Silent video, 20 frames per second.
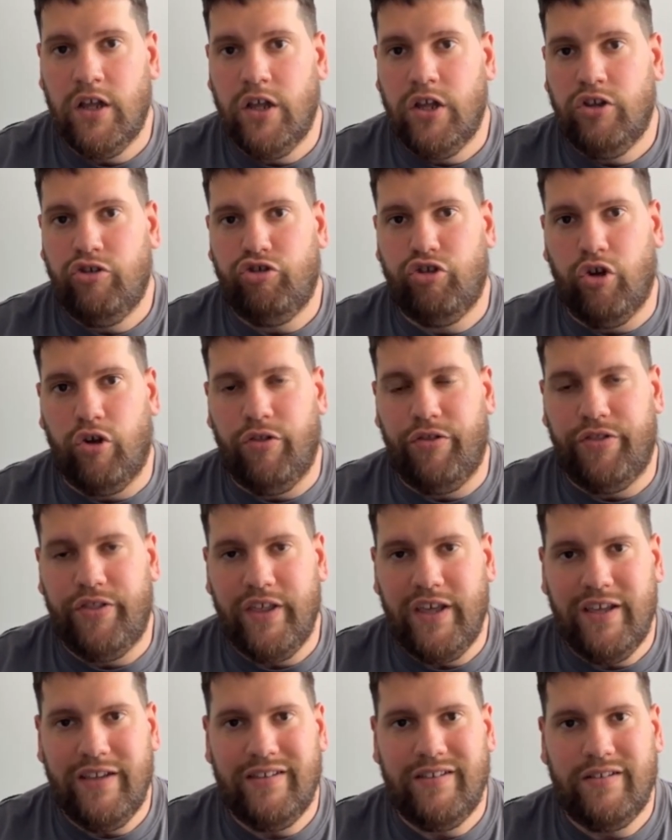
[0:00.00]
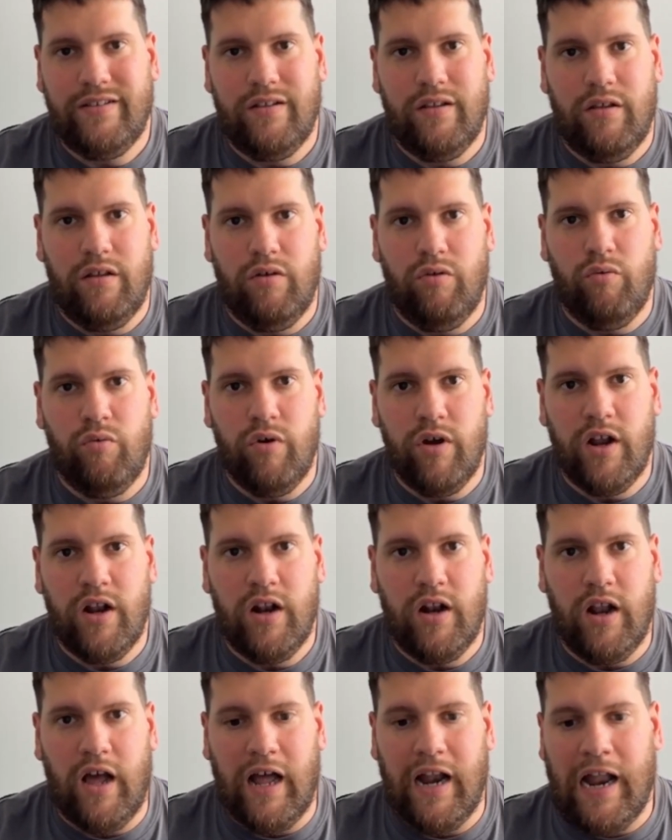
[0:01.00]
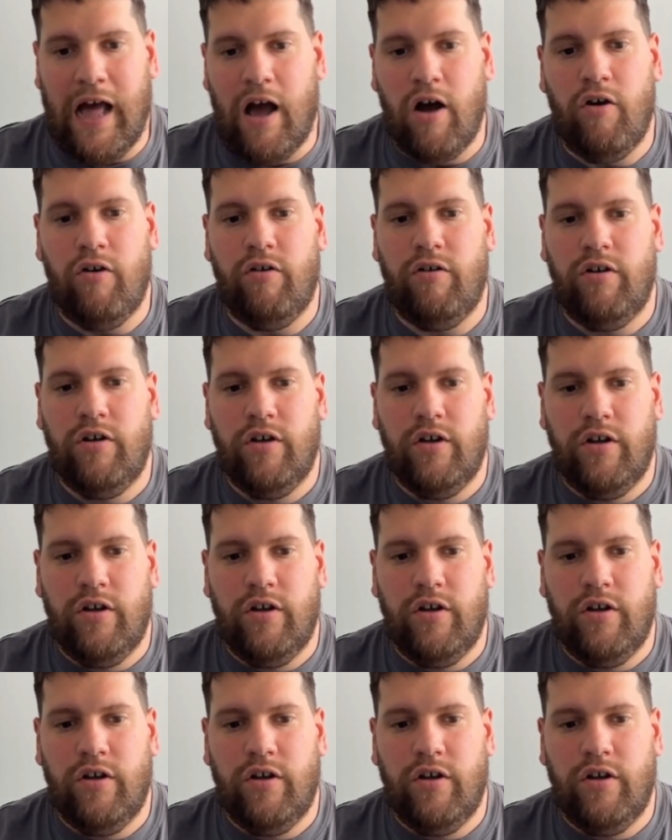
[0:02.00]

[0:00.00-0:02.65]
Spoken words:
so this will allow